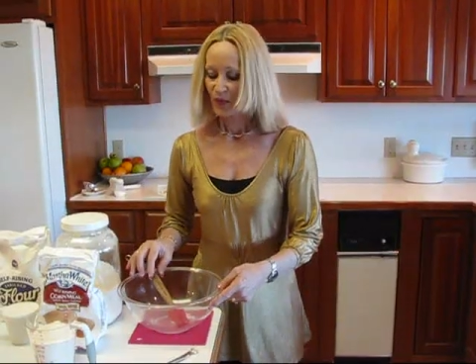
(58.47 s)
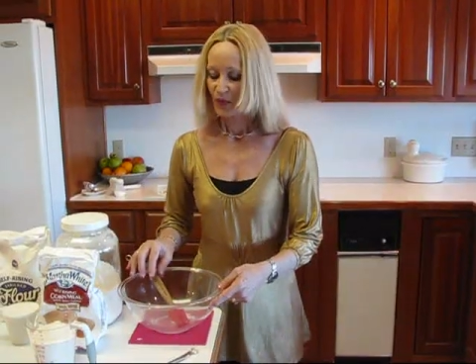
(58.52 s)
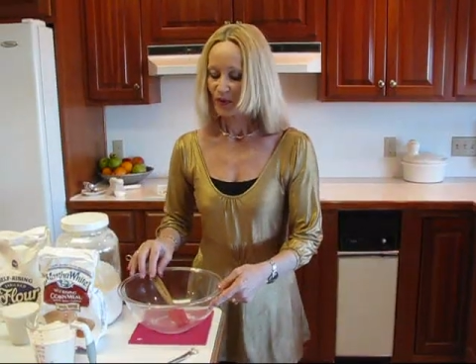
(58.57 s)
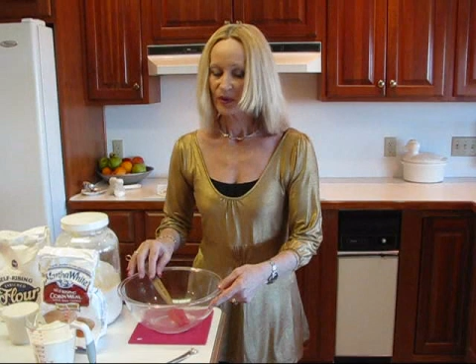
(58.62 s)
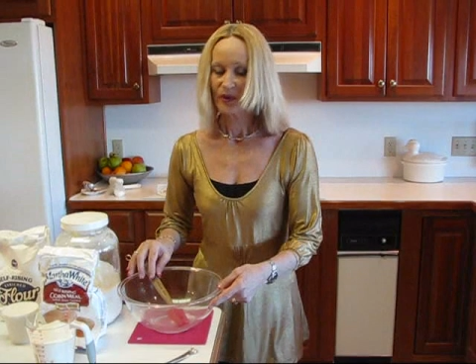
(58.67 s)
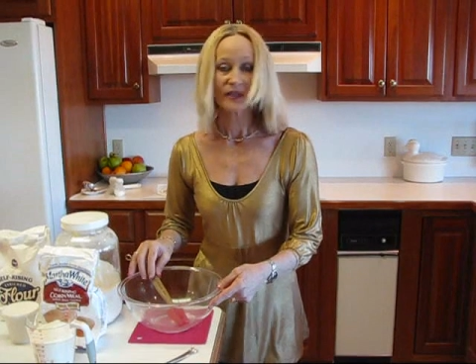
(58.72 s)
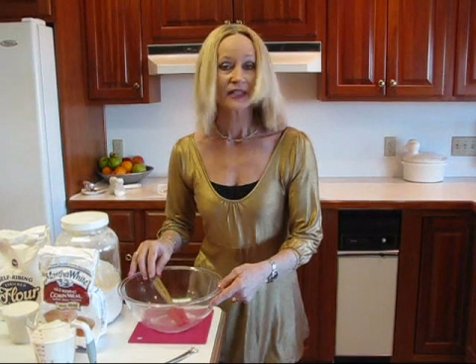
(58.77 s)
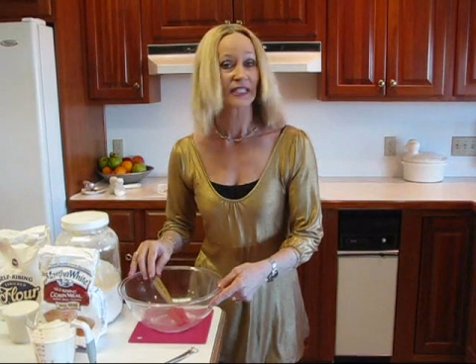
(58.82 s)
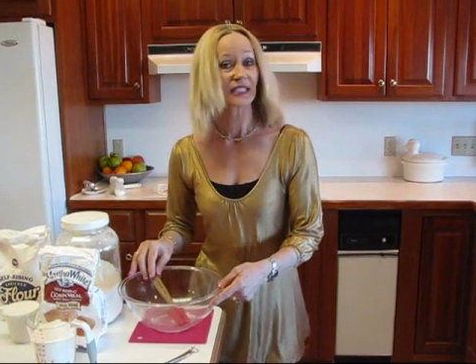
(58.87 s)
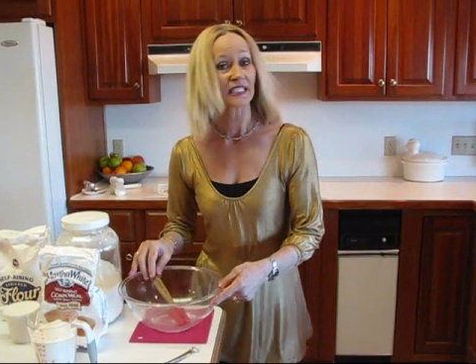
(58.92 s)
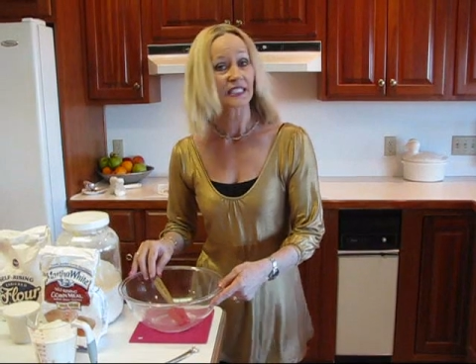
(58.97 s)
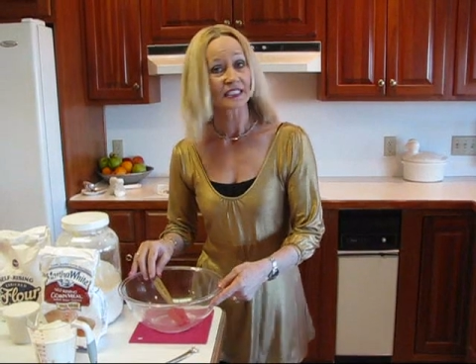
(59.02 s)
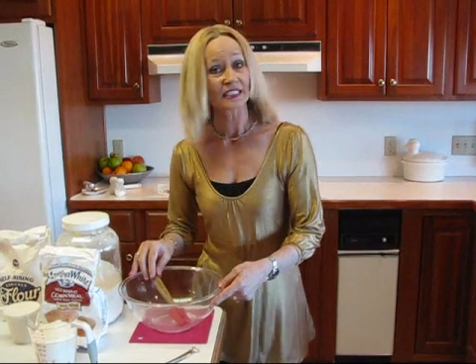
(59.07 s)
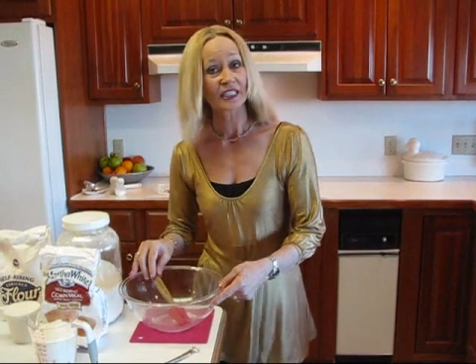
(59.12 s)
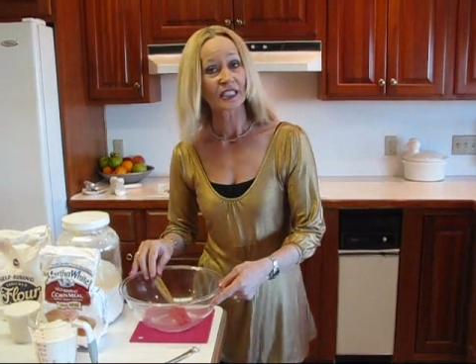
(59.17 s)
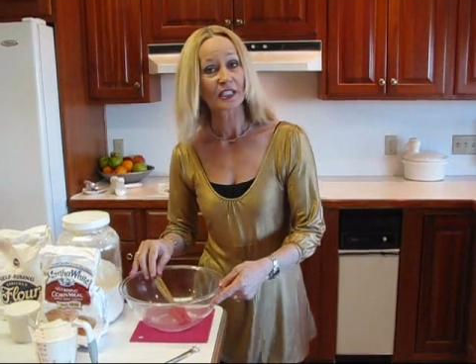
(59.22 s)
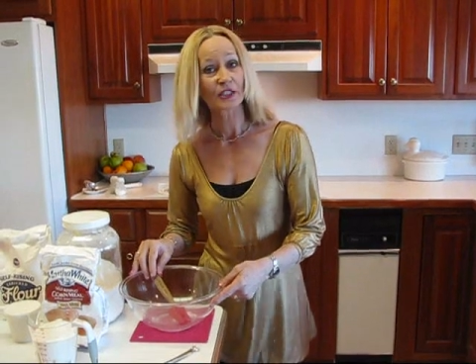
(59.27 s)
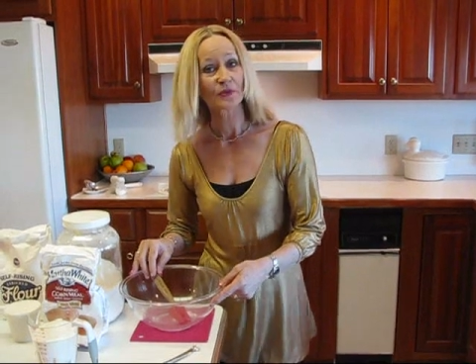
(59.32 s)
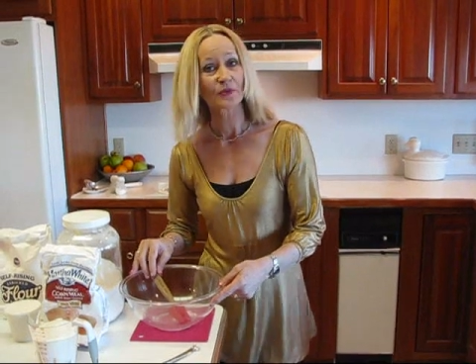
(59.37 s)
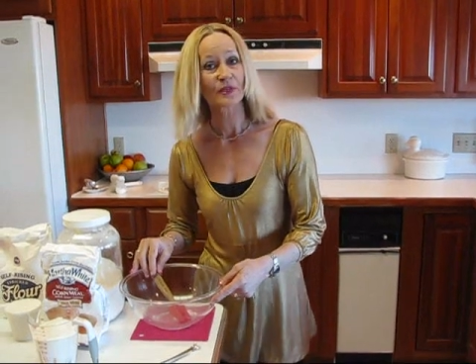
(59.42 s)
We're going to
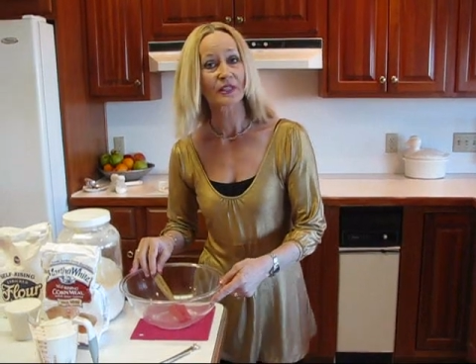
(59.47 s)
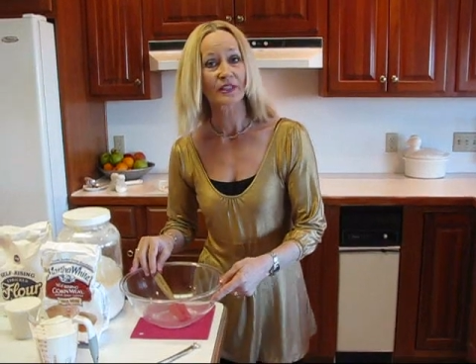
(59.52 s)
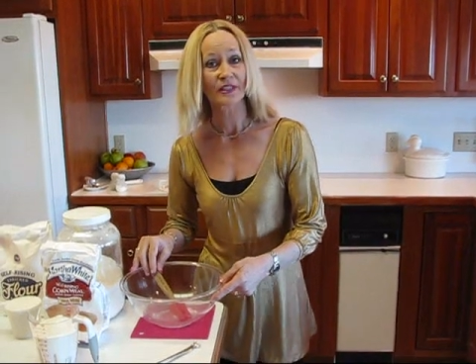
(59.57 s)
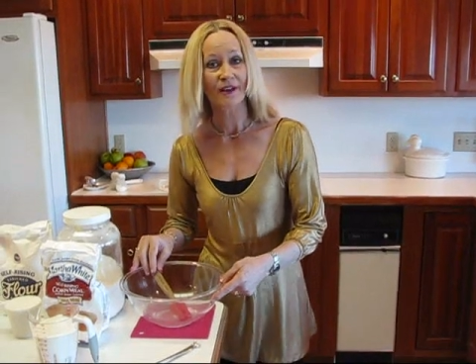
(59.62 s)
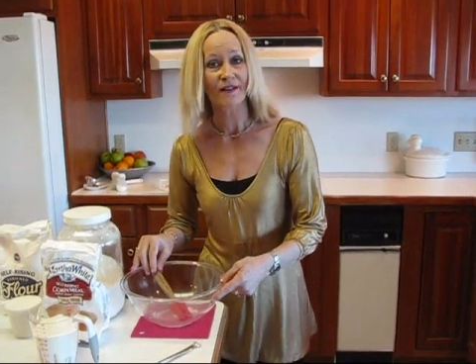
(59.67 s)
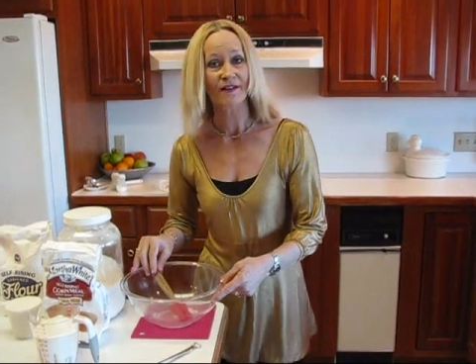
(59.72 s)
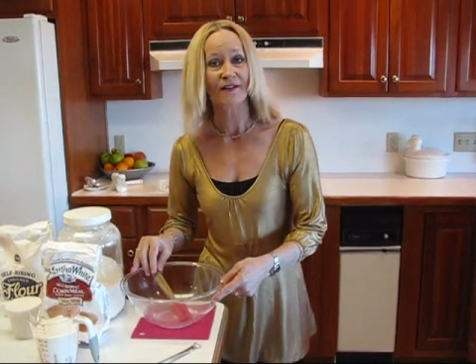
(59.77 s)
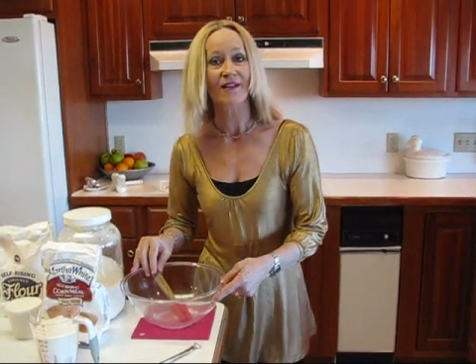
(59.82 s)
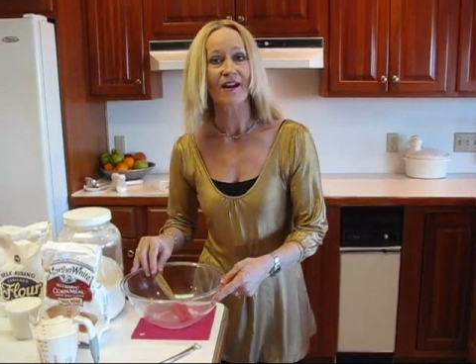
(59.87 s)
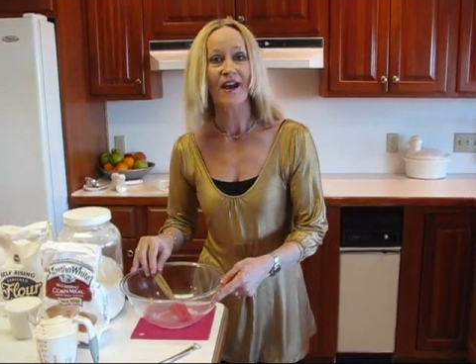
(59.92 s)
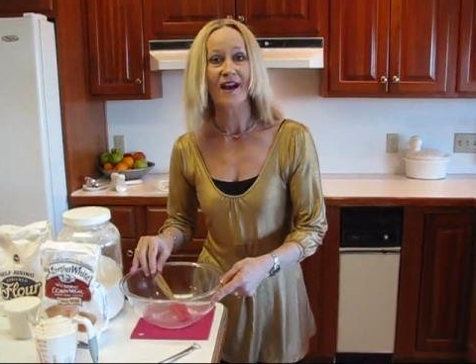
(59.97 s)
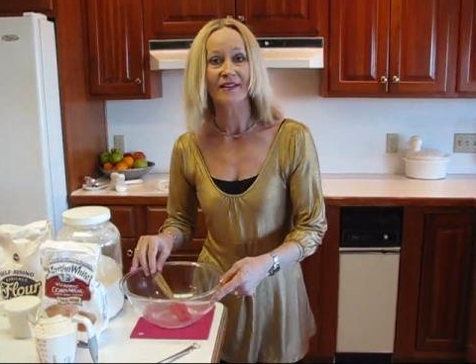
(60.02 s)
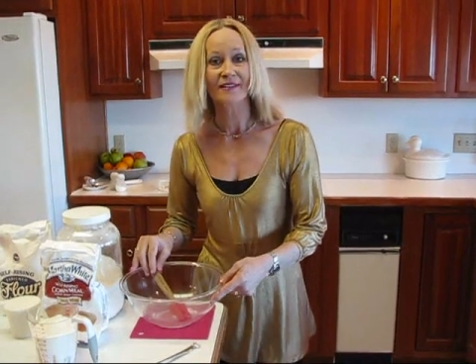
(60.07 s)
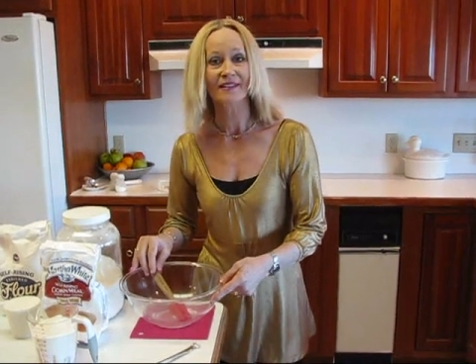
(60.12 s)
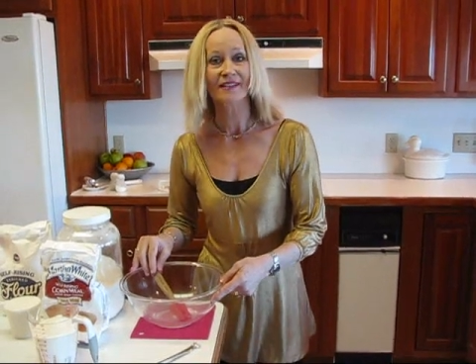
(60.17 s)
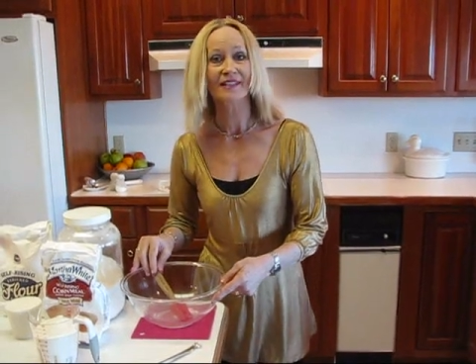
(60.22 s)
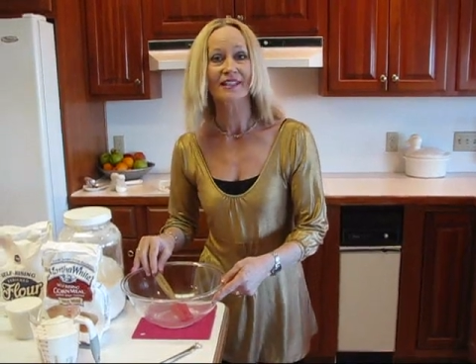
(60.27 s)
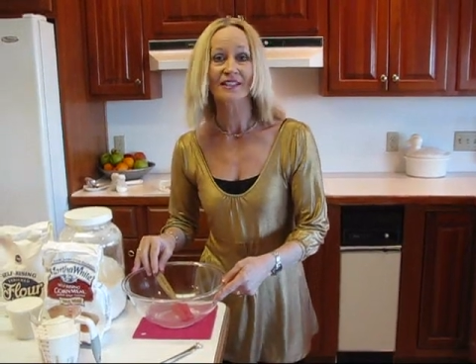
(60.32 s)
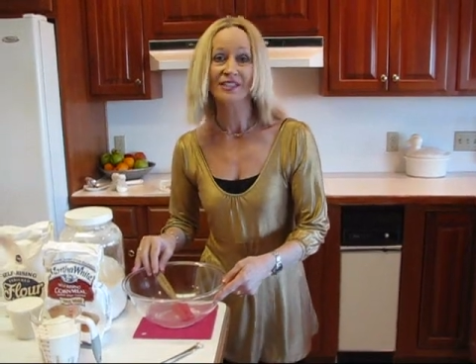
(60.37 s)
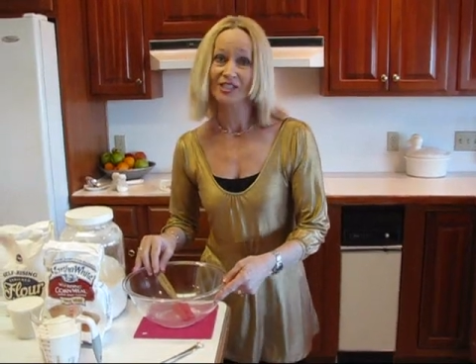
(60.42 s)
continue with our
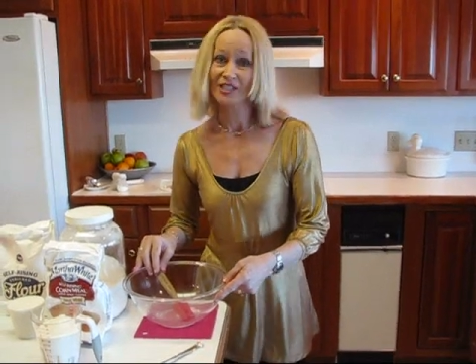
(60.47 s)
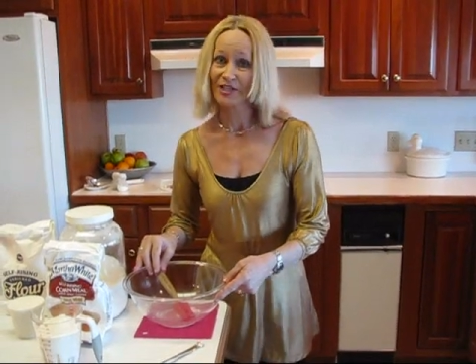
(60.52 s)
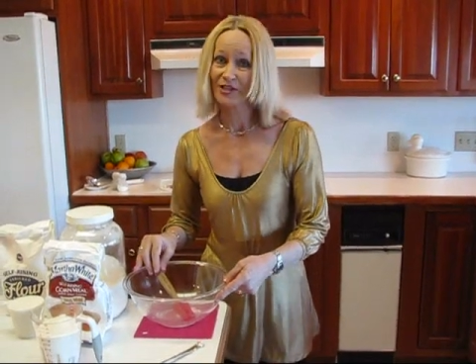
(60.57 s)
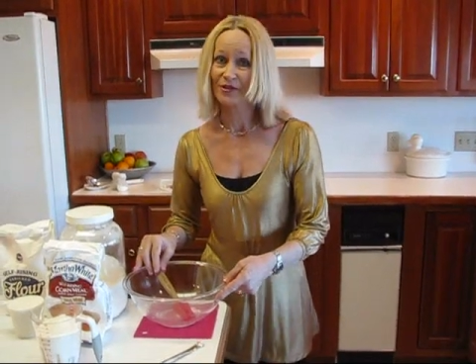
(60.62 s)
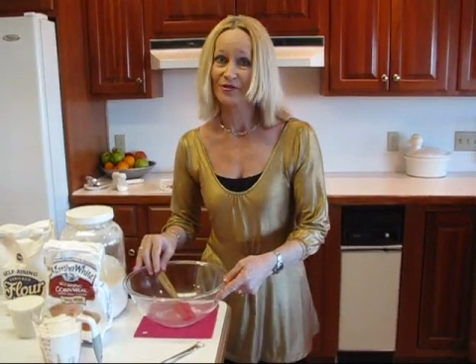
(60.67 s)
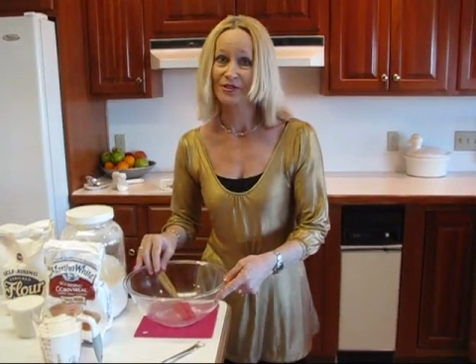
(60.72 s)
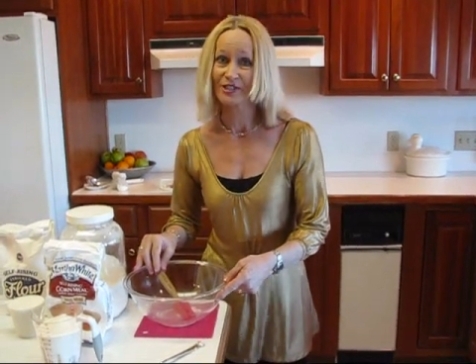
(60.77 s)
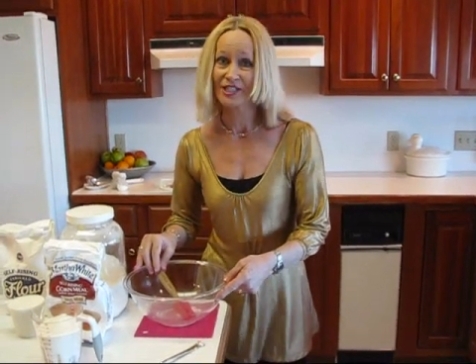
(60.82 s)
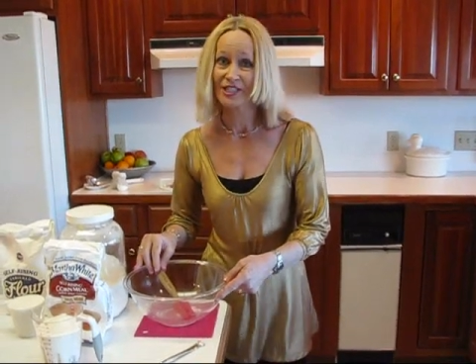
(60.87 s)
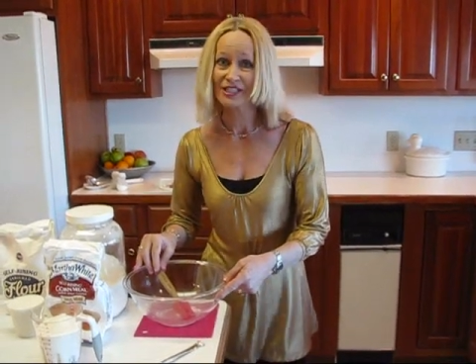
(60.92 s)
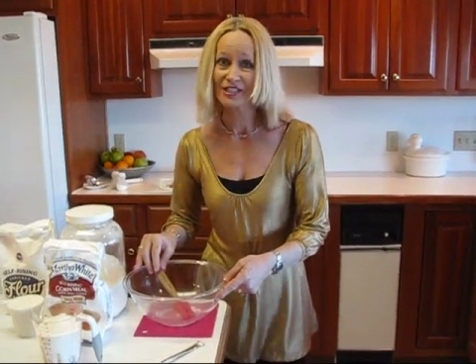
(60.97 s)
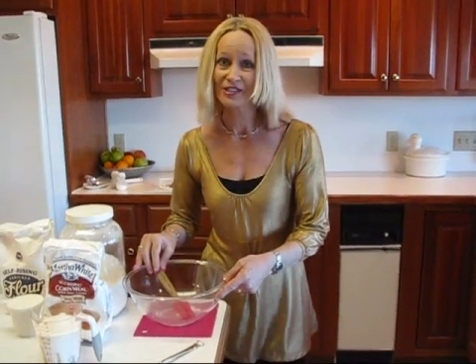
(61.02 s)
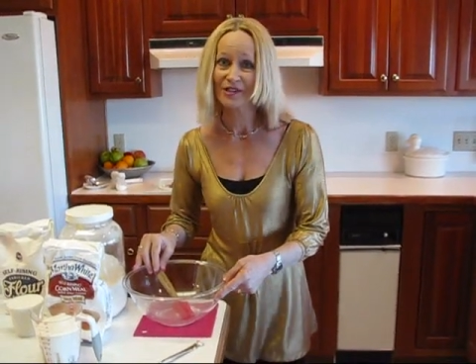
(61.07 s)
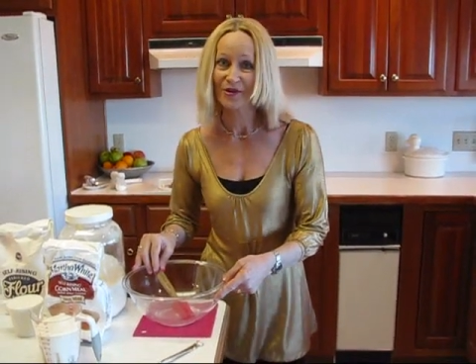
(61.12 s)
onion and cheddar cheese